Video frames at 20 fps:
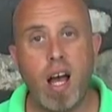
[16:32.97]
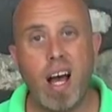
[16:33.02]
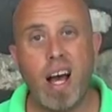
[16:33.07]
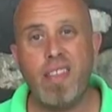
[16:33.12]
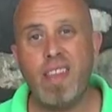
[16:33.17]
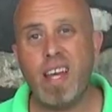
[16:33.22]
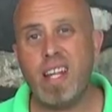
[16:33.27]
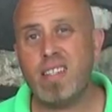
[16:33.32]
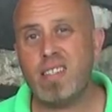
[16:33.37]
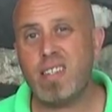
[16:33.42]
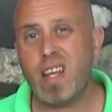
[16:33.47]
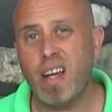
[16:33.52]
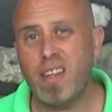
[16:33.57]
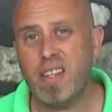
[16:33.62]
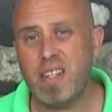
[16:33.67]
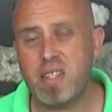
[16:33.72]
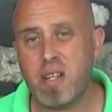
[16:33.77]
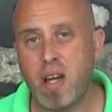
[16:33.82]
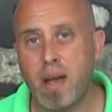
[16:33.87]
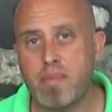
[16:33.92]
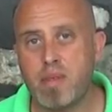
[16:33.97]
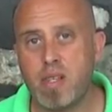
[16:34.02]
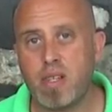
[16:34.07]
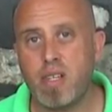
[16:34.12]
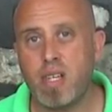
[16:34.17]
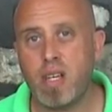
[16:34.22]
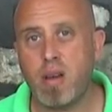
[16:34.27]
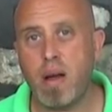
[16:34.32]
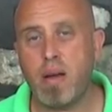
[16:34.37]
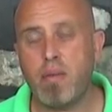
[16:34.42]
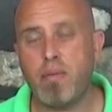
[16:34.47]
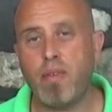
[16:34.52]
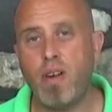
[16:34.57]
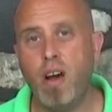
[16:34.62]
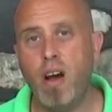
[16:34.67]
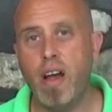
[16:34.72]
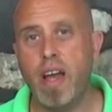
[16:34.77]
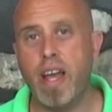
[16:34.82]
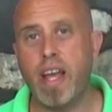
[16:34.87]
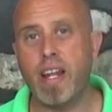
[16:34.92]
And then other times I can go out
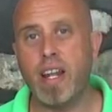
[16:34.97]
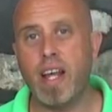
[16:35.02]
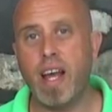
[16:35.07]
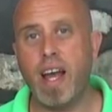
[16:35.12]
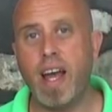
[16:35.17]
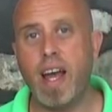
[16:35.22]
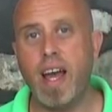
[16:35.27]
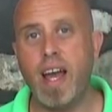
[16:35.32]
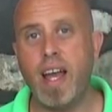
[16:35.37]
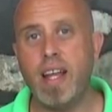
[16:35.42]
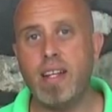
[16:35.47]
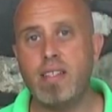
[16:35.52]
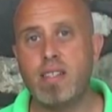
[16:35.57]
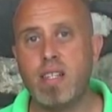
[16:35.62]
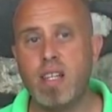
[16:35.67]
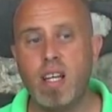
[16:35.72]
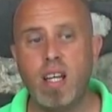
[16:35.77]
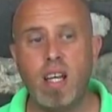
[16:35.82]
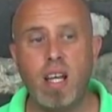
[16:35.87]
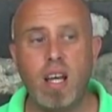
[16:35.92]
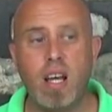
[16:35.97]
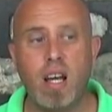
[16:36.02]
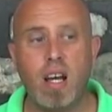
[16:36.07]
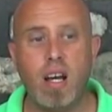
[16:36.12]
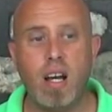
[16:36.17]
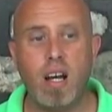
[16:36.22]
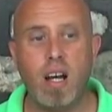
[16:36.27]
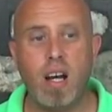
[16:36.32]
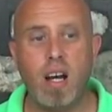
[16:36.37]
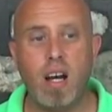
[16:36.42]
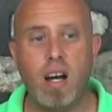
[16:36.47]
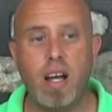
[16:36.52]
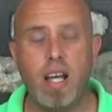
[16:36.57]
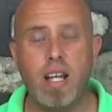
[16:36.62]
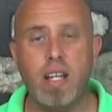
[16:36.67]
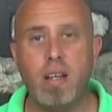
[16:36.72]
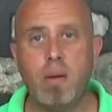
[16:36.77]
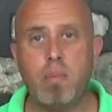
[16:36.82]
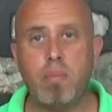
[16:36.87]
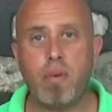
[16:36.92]
flying and
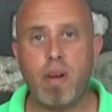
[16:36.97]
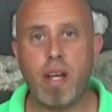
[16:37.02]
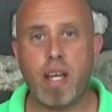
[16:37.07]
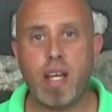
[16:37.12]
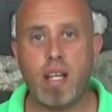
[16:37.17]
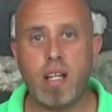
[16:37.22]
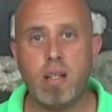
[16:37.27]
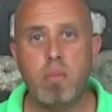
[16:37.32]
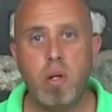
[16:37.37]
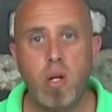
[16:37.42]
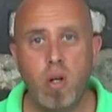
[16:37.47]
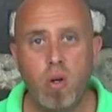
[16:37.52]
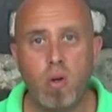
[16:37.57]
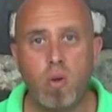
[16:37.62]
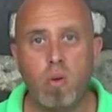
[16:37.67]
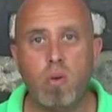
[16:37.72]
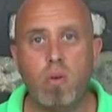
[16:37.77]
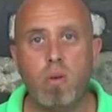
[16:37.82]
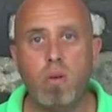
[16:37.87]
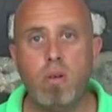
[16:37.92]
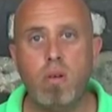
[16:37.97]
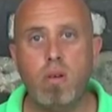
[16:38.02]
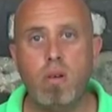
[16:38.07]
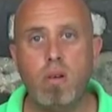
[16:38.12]
I end up breaking them all.